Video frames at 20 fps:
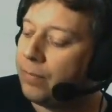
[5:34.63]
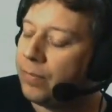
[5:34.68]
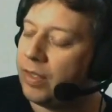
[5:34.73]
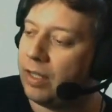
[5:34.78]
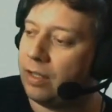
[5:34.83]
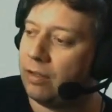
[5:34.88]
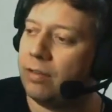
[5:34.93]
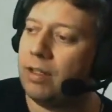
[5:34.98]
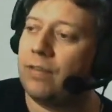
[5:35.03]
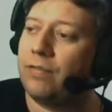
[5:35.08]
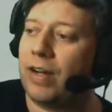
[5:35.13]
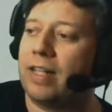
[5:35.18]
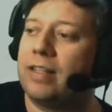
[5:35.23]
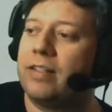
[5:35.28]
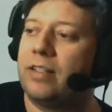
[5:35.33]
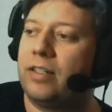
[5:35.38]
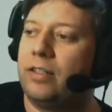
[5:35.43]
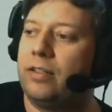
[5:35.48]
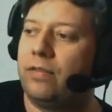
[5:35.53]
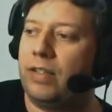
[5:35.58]
The other
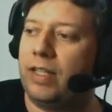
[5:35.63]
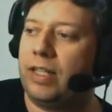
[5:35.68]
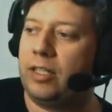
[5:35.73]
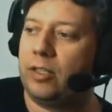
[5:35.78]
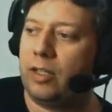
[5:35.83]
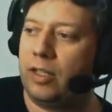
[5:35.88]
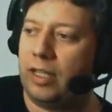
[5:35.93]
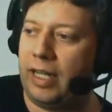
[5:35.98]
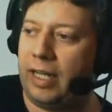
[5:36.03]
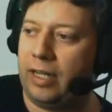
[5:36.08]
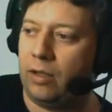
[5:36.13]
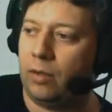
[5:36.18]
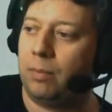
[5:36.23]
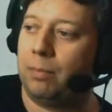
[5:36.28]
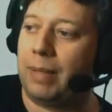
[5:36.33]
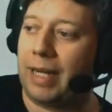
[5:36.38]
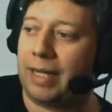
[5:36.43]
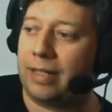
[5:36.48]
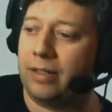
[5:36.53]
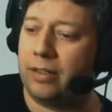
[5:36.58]
advantage of these on
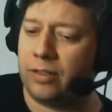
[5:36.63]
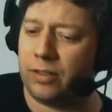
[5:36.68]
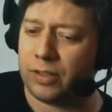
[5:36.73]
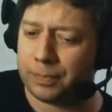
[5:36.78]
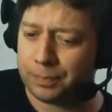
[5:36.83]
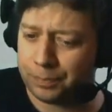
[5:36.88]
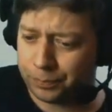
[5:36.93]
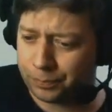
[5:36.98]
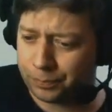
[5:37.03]
magnets,